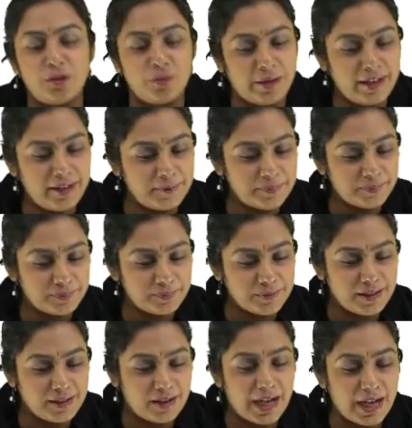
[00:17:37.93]
Okay.
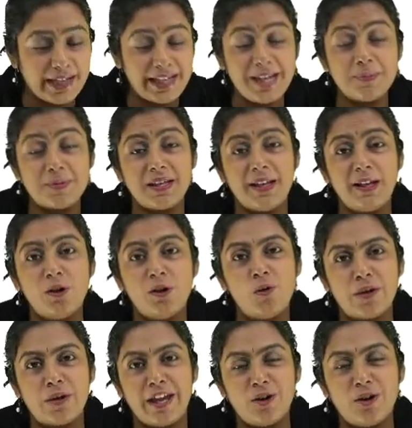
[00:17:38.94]
I keep saying
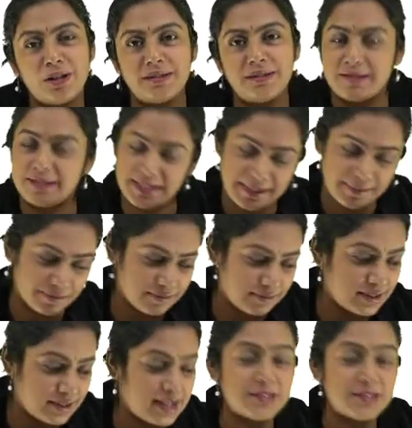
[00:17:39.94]
okay all the time.